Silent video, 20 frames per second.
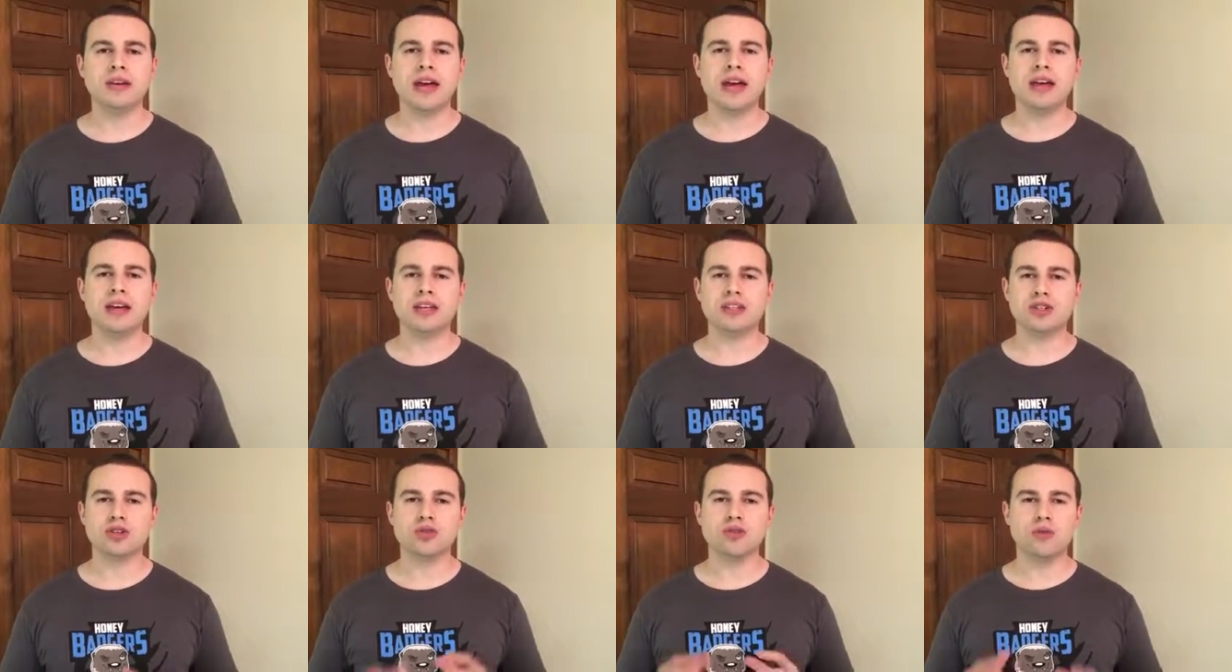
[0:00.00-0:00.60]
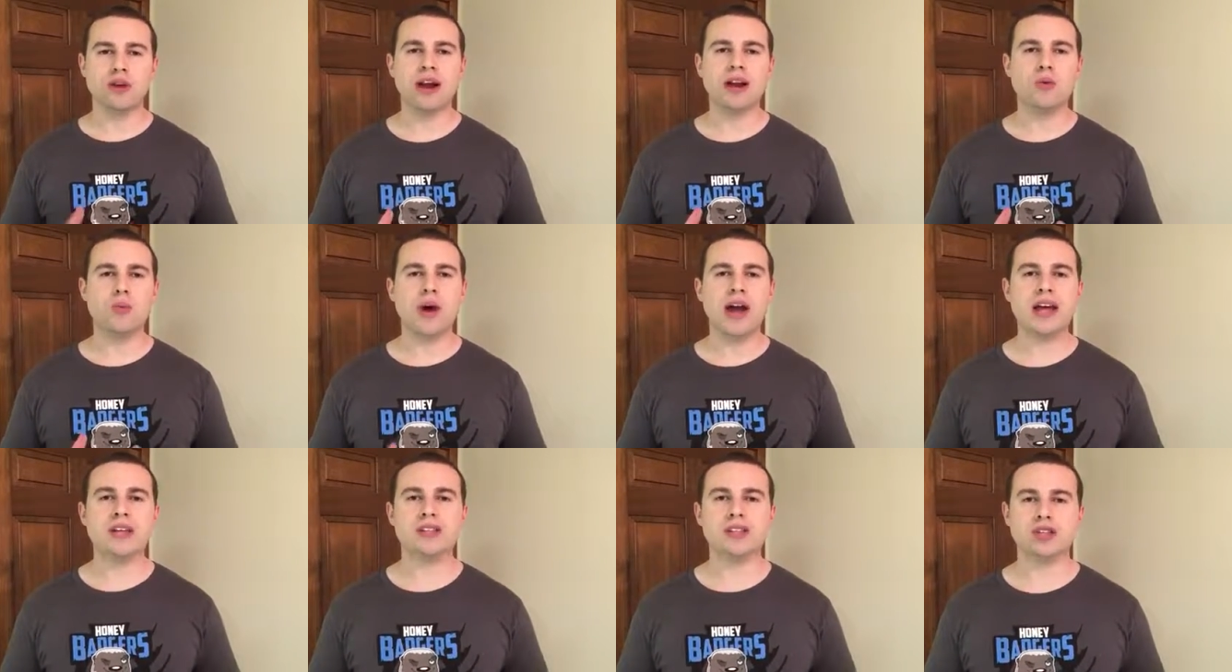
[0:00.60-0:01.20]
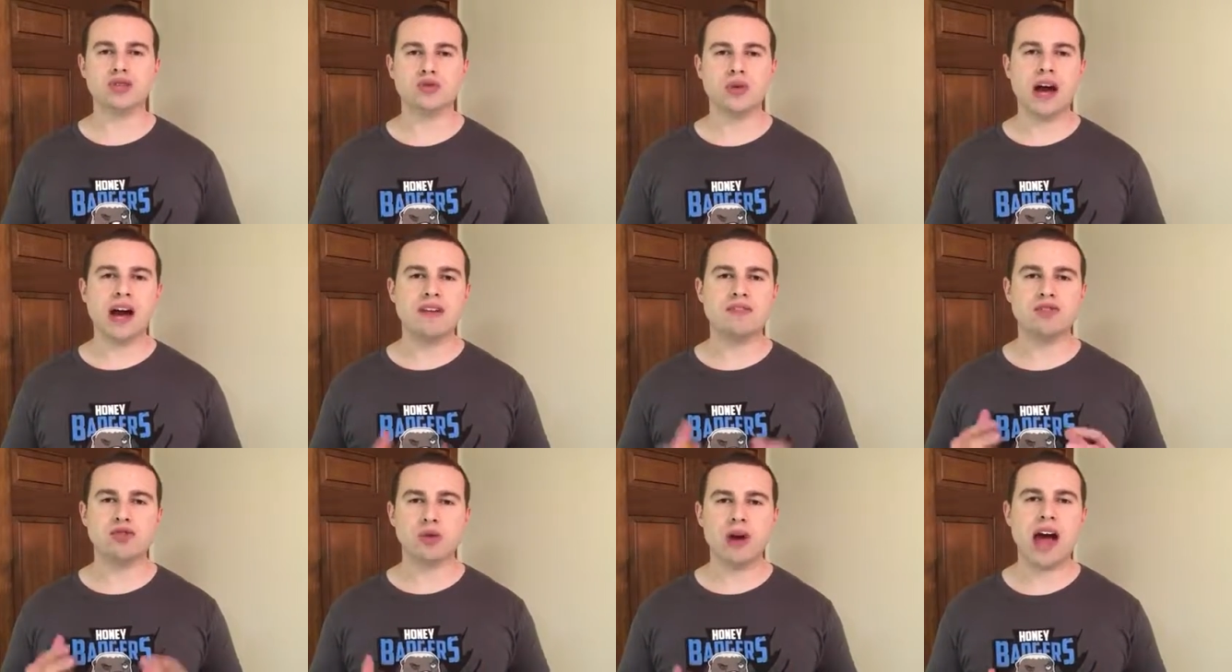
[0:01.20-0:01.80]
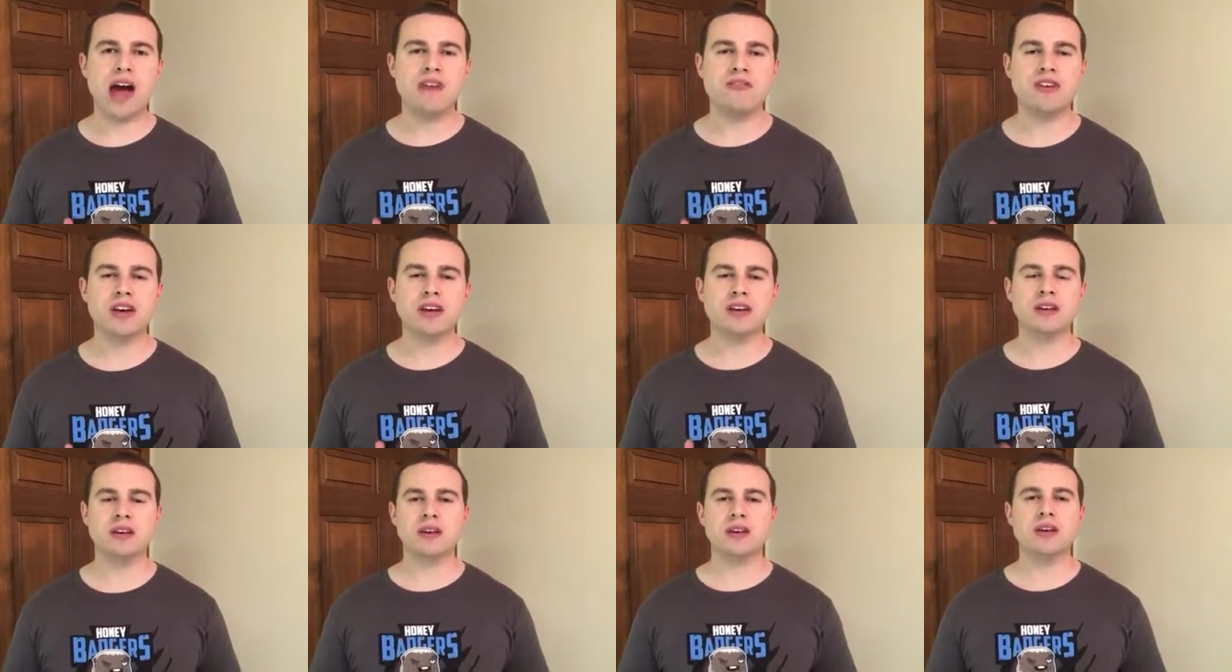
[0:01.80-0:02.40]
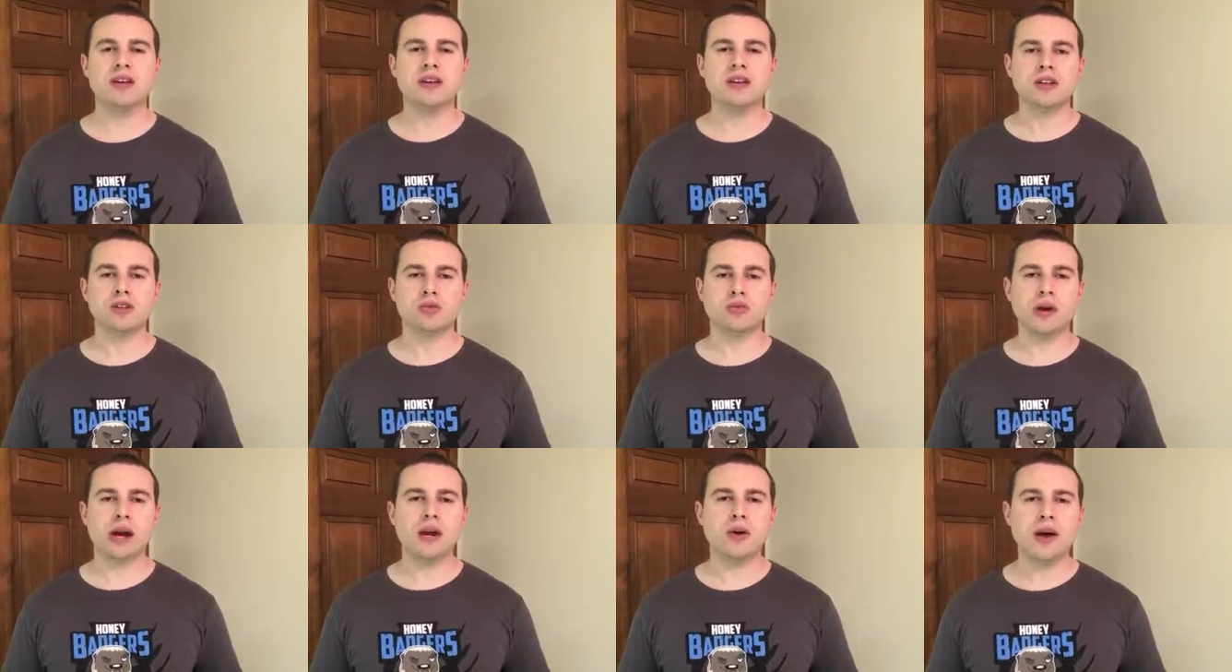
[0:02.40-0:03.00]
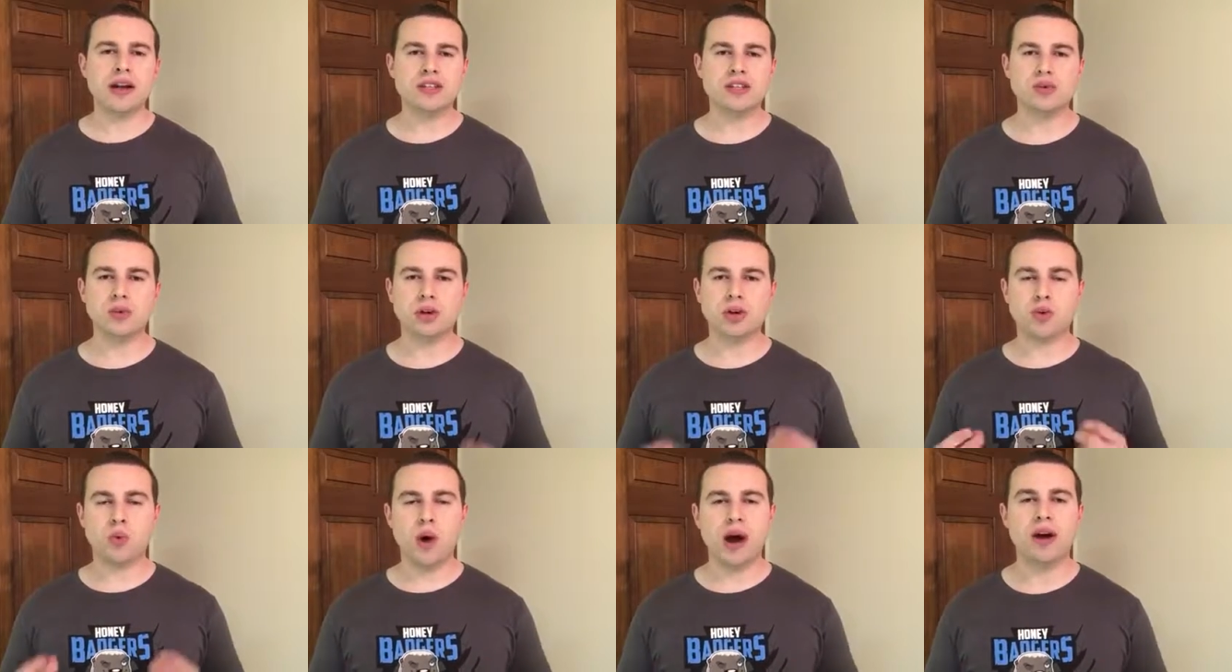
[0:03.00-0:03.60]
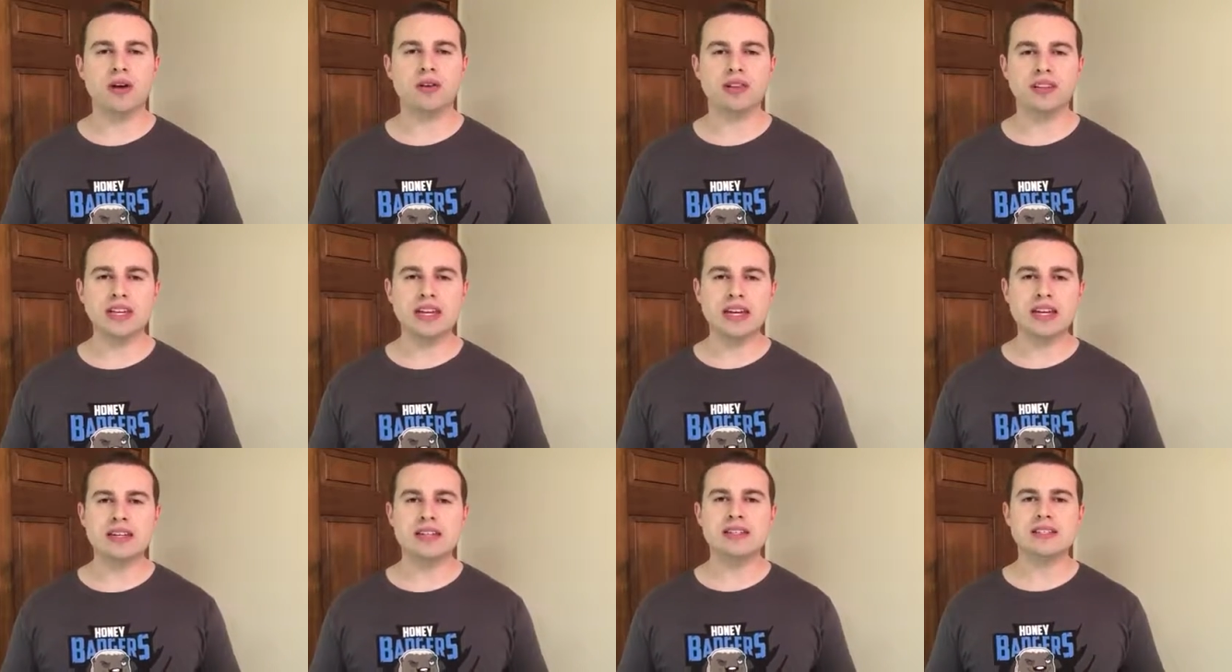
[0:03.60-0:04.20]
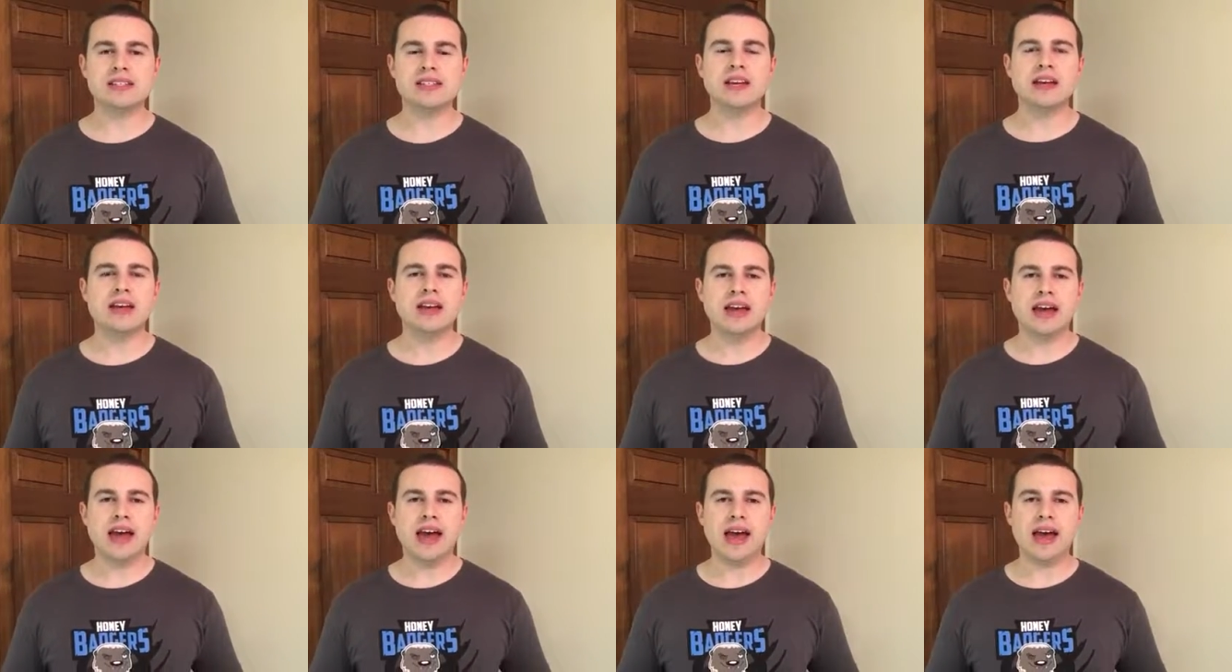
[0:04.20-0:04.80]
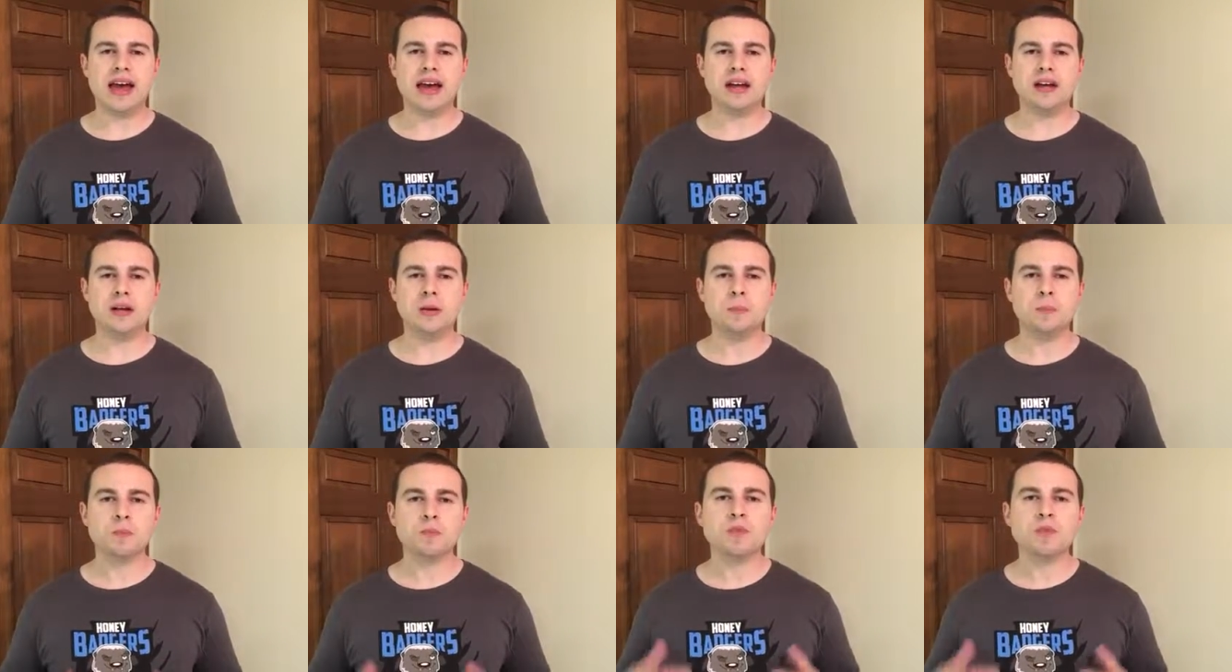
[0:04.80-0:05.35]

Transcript: okay it's a great way to drive traffic great way to acquire leads and